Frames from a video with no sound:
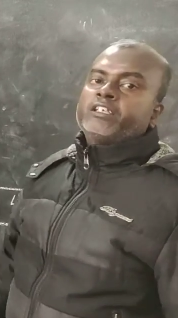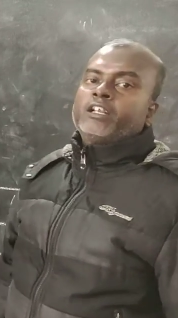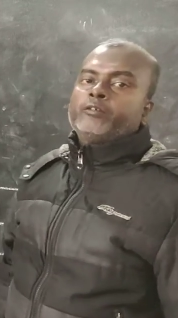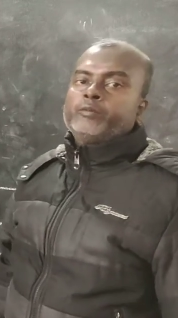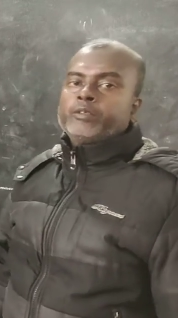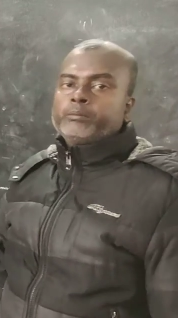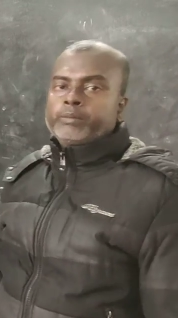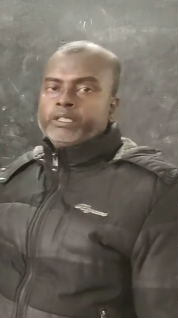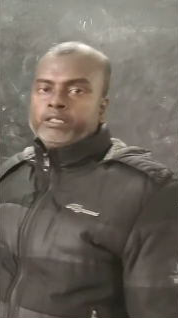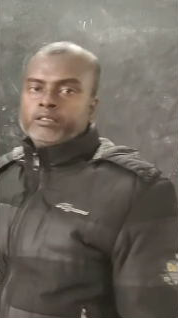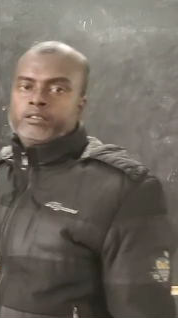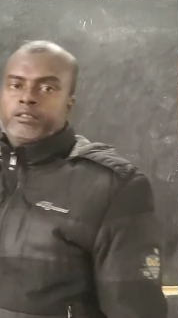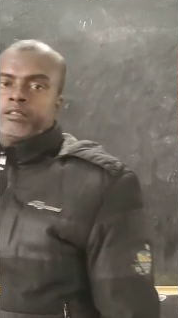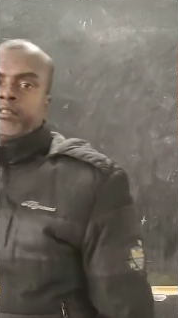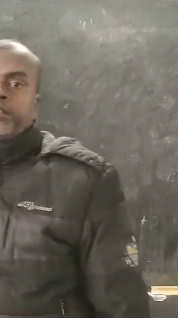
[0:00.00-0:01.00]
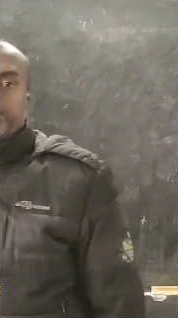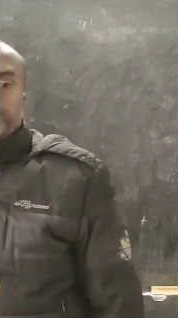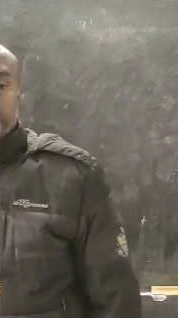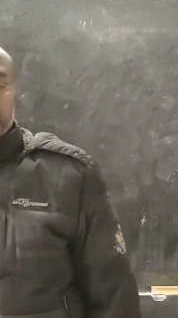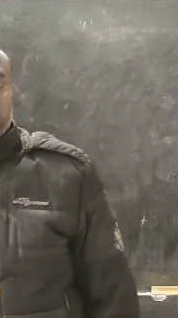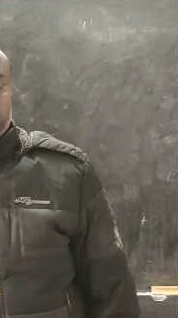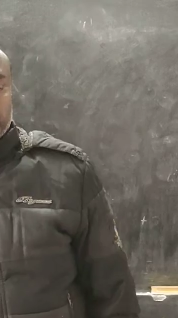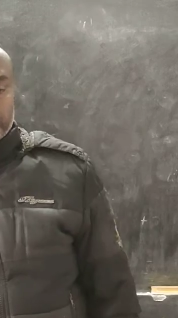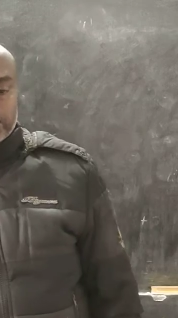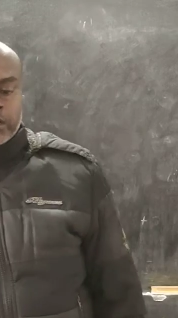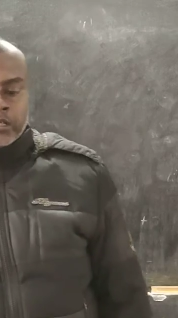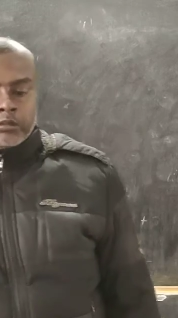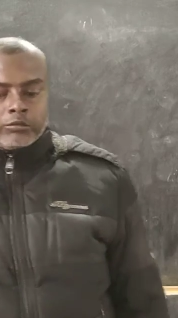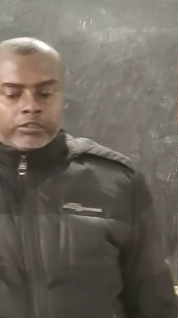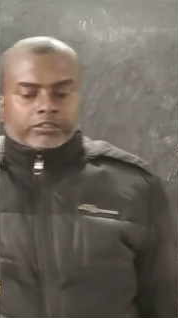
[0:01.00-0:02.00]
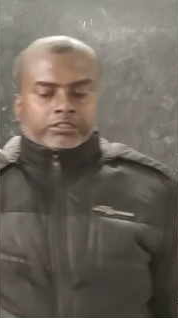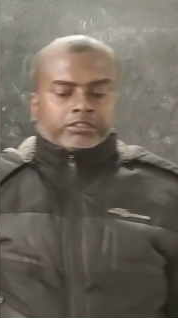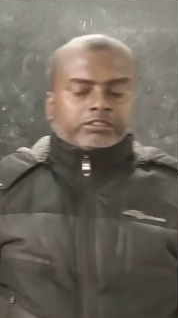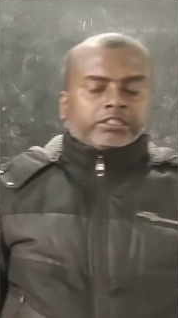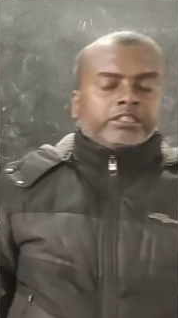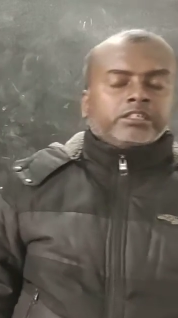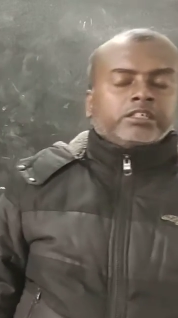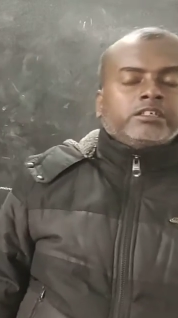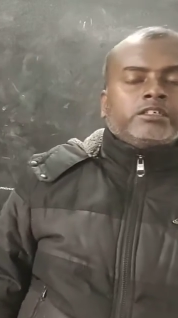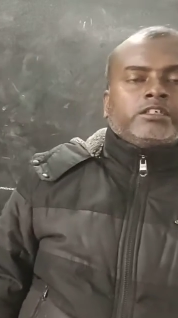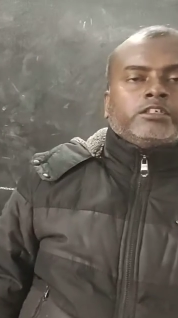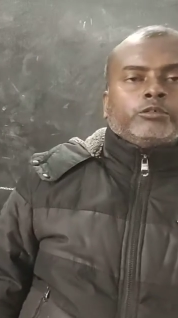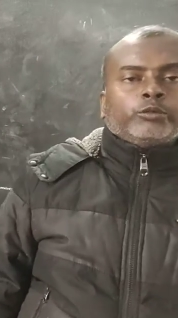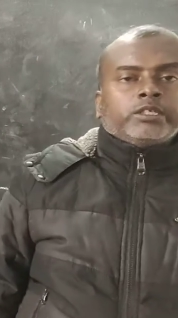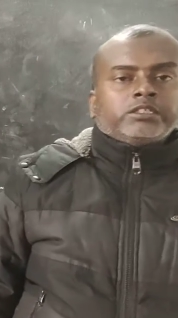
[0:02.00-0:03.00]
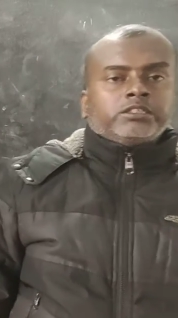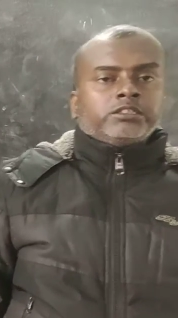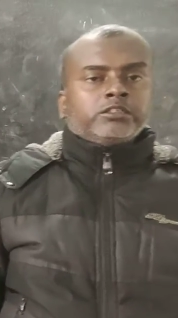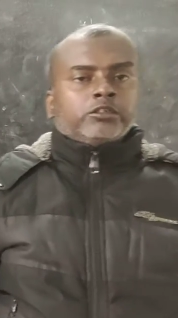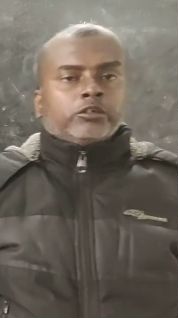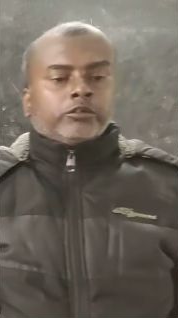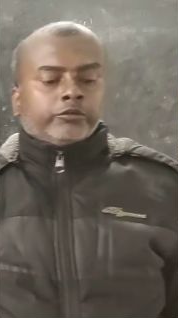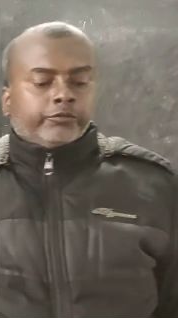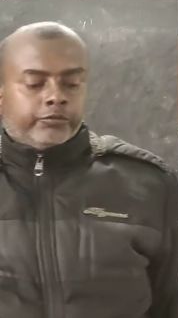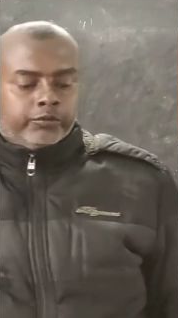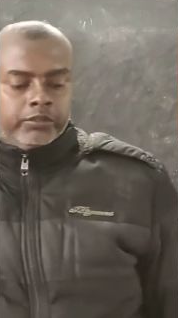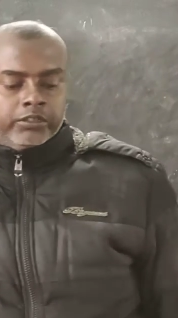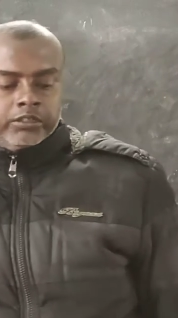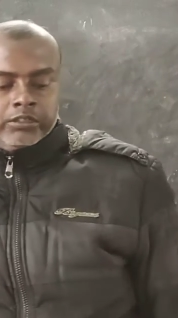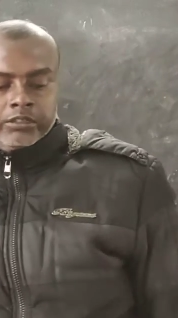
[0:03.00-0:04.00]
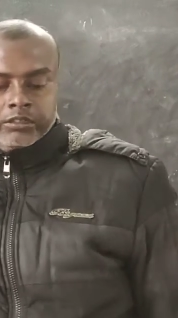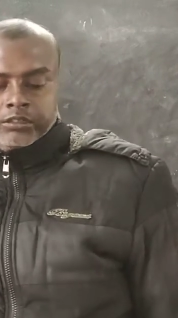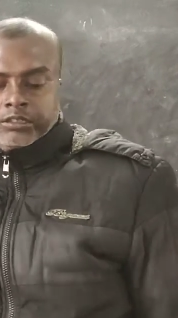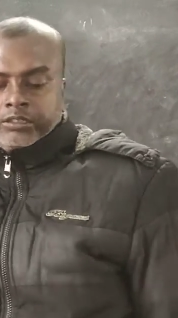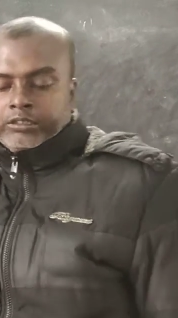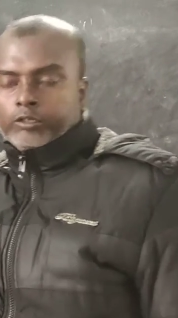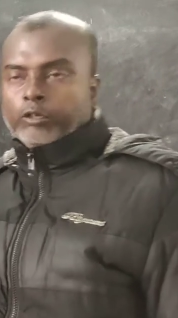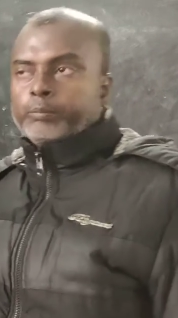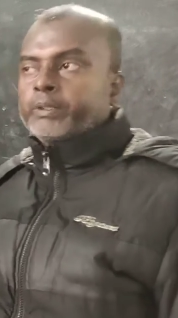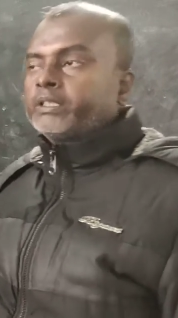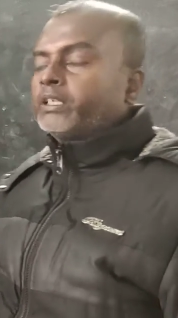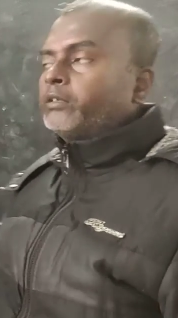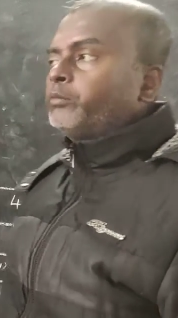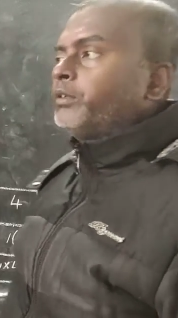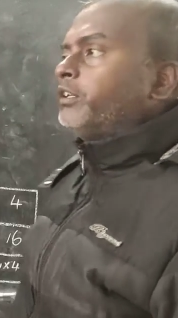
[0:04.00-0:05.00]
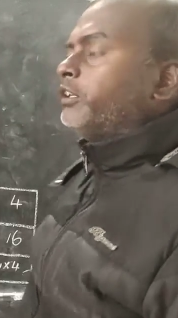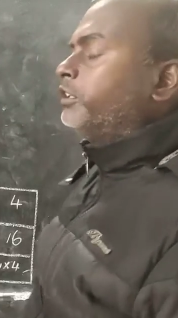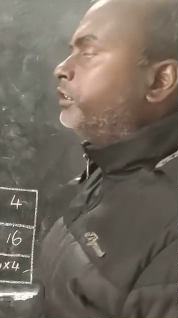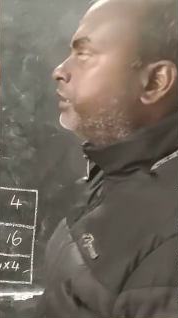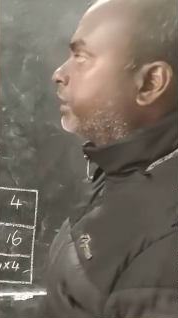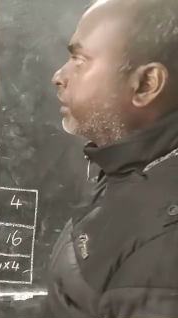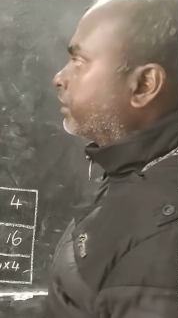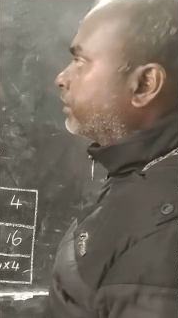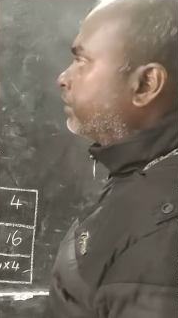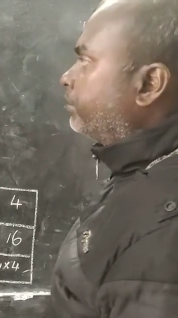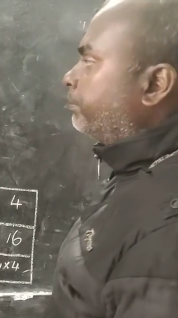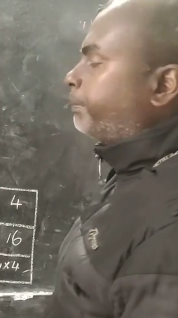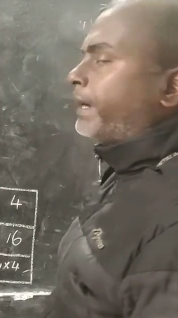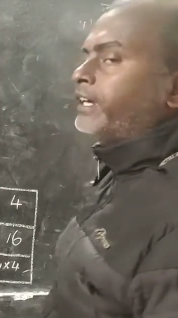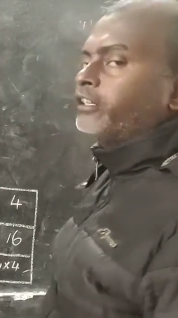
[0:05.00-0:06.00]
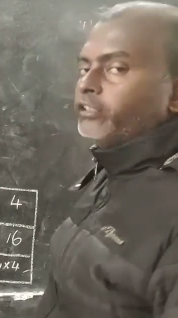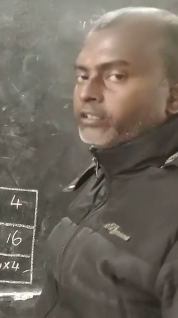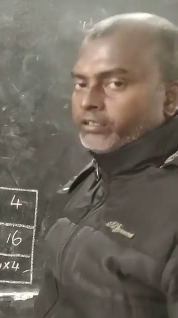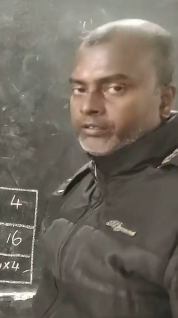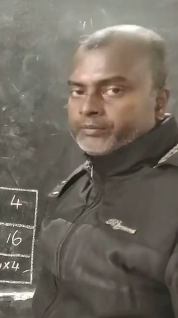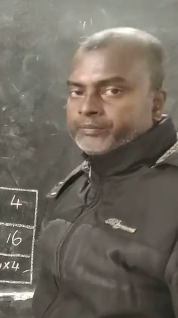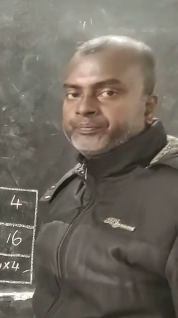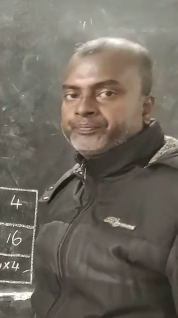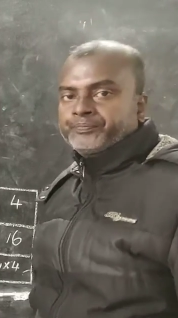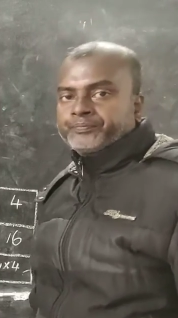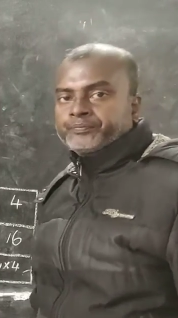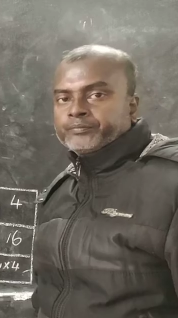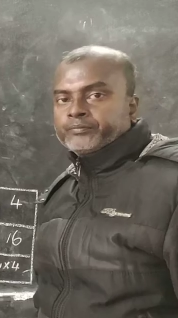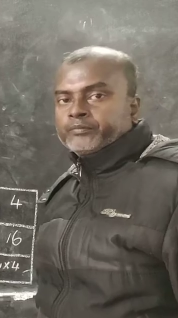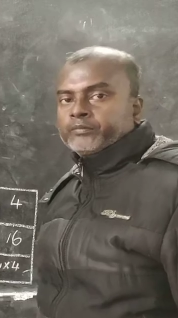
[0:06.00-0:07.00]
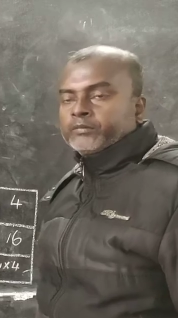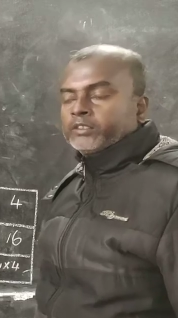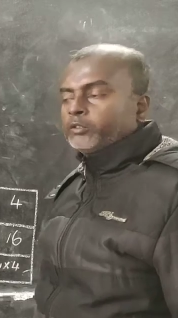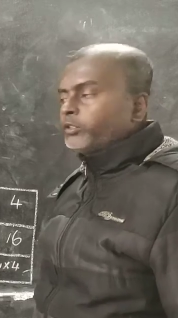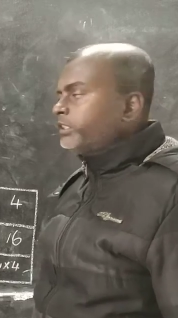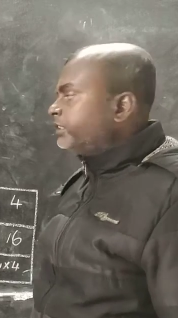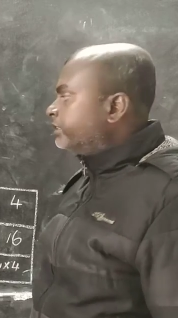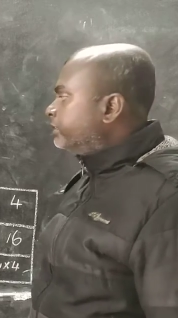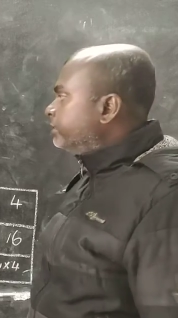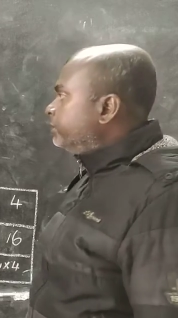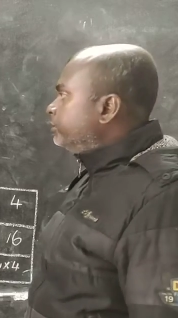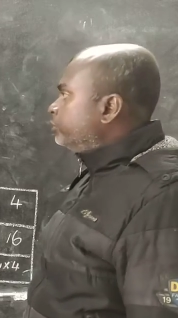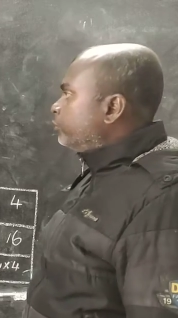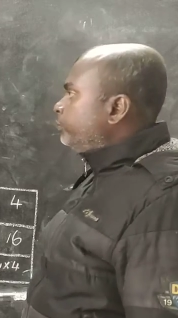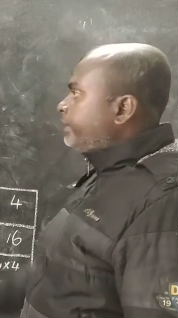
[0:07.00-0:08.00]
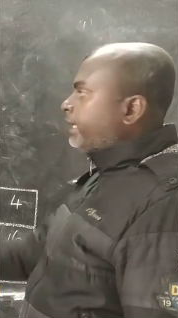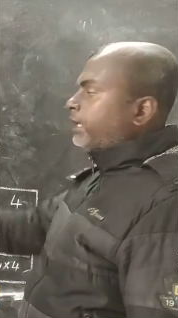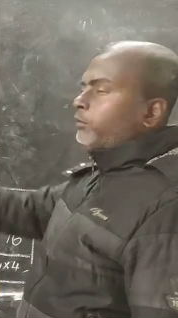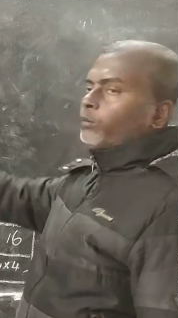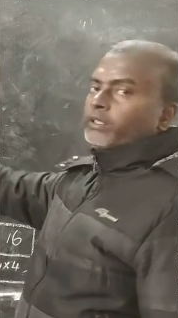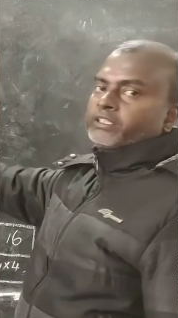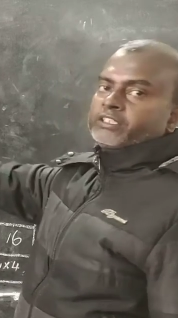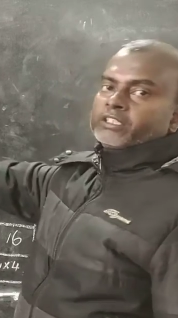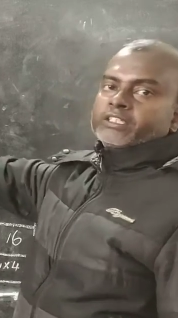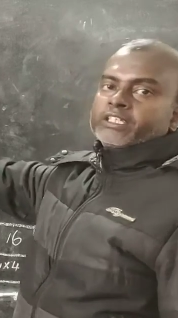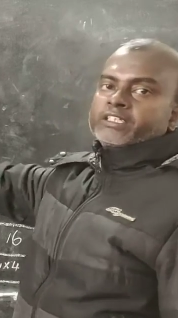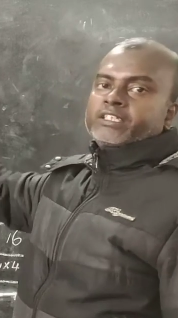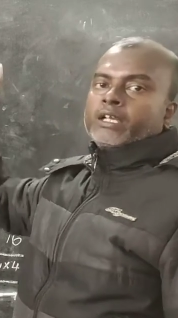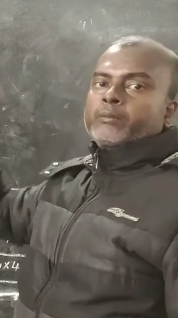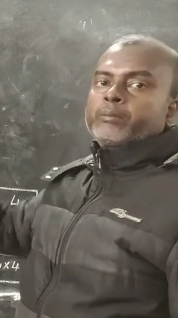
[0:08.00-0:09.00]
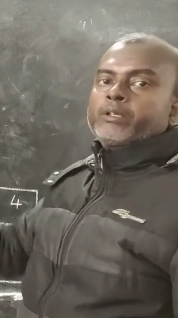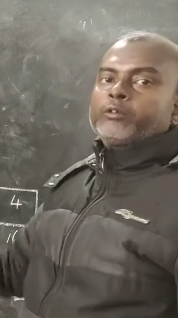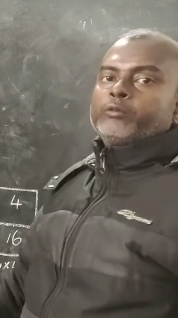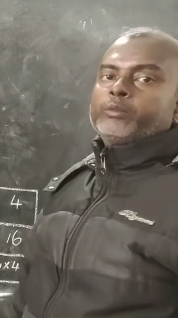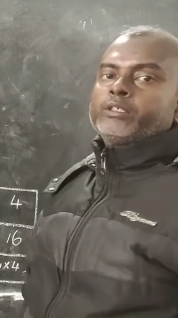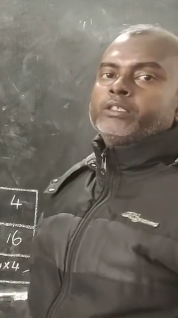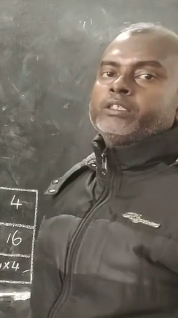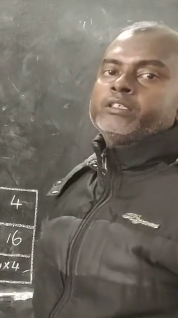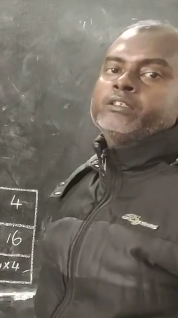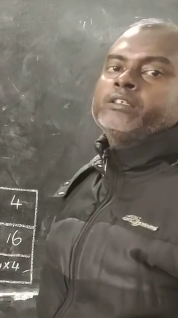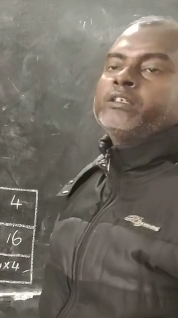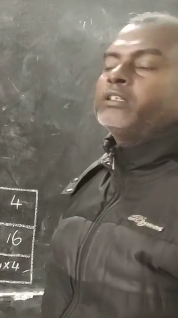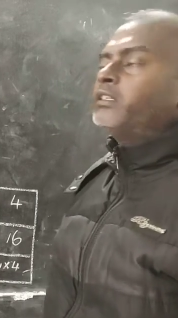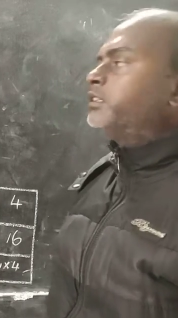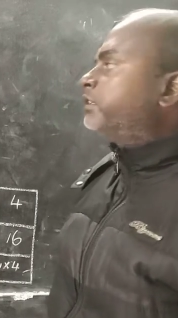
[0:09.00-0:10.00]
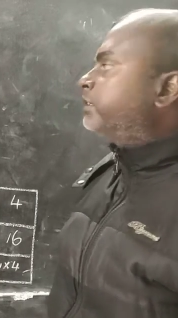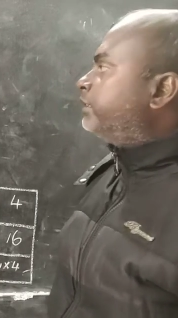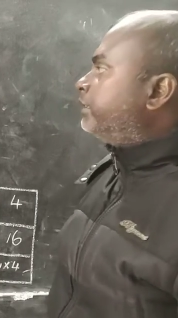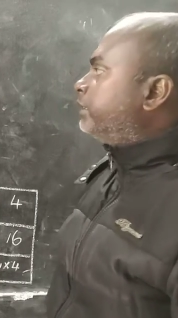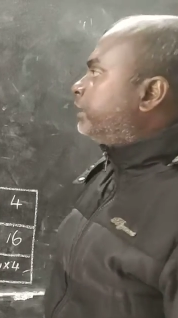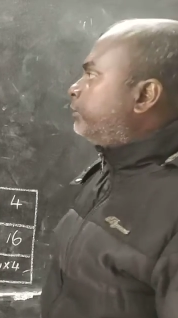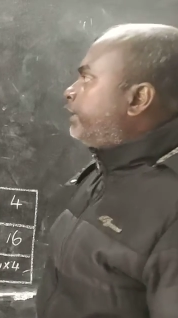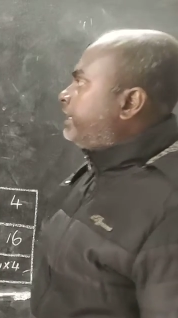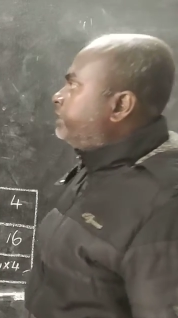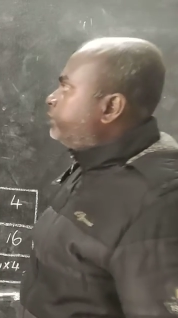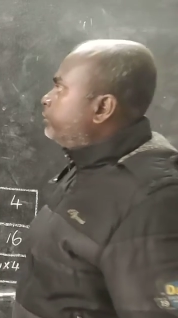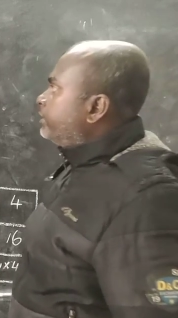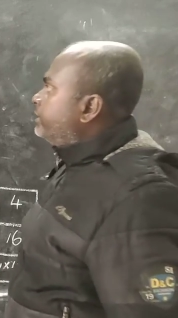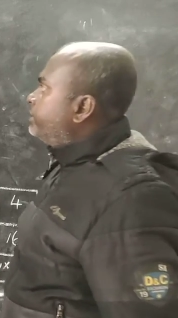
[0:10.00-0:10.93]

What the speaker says: 11b. Now, this is in continuation of the topic that we are learning, pattern. Okay, so we have one such example over here. Now, as you